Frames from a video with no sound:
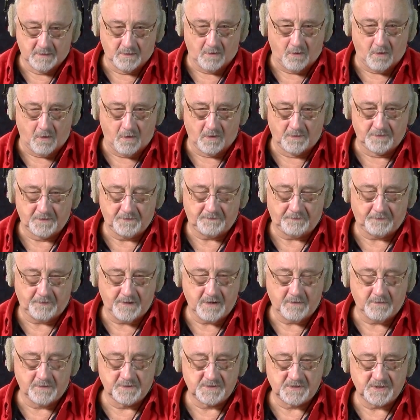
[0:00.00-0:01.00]
all the
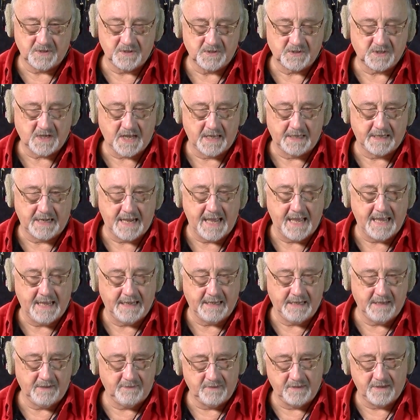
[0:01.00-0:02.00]
frequencies kind of
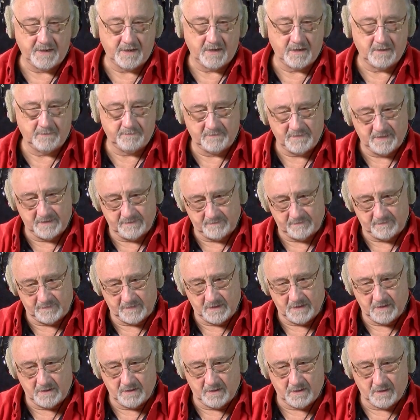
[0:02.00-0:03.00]
hang in there
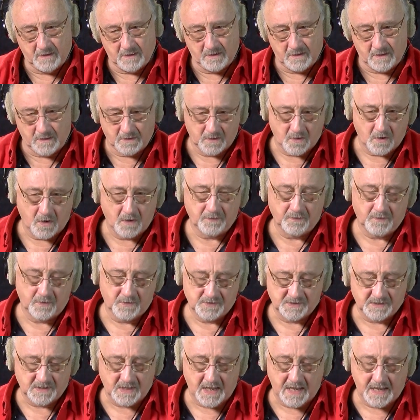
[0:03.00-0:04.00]
along
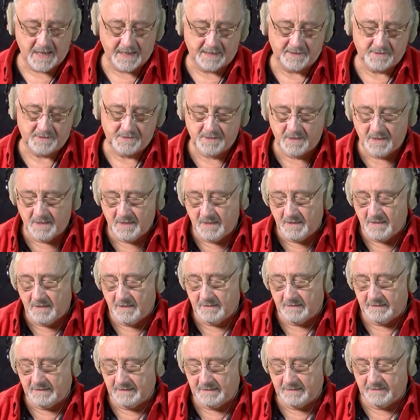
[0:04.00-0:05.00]
those lines.
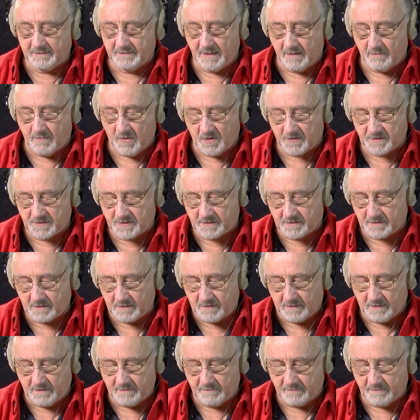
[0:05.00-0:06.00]
Now, most
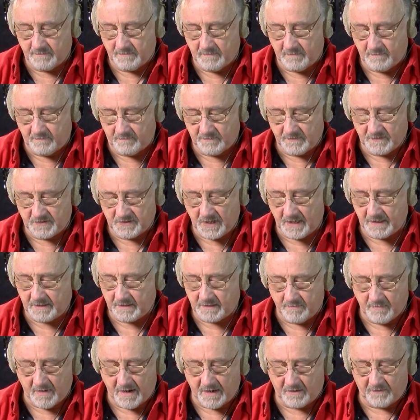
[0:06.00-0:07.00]

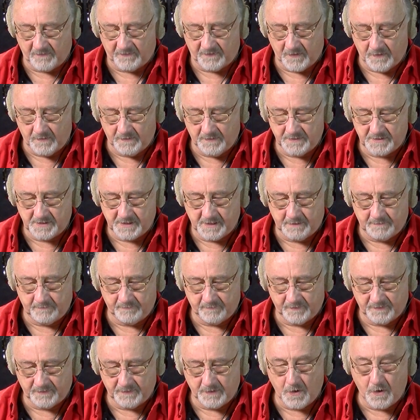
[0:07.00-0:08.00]
shotgun microphones
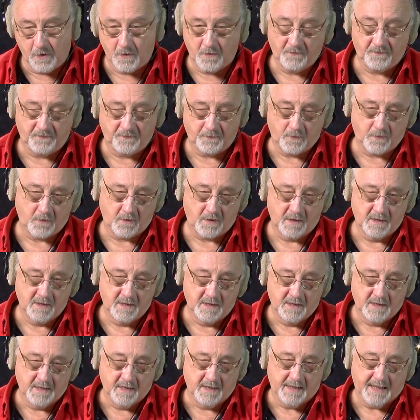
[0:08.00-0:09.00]
go for
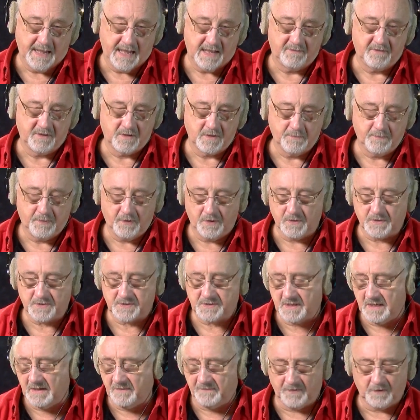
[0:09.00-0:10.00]
having a
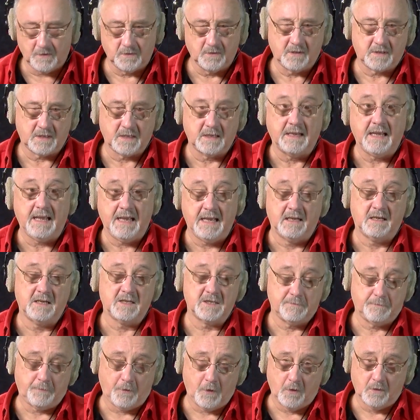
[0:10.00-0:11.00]
boost. And if you look again
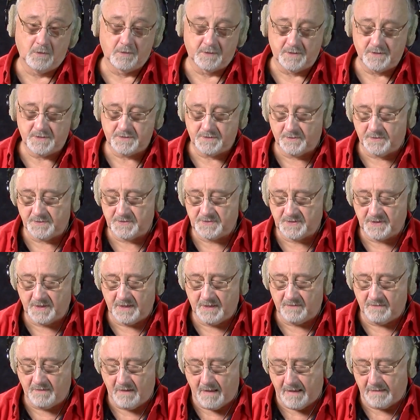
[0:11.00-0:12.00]
at the polars, you'll
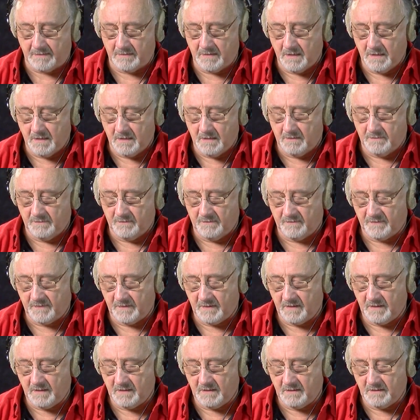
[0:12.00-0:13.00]
see that
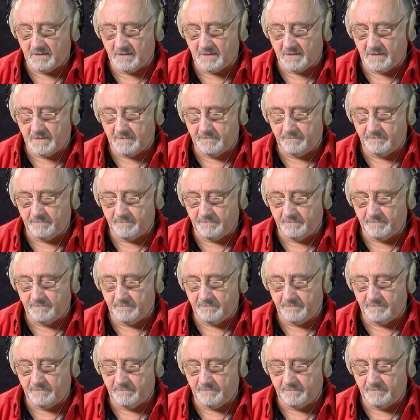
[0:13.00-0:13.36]
the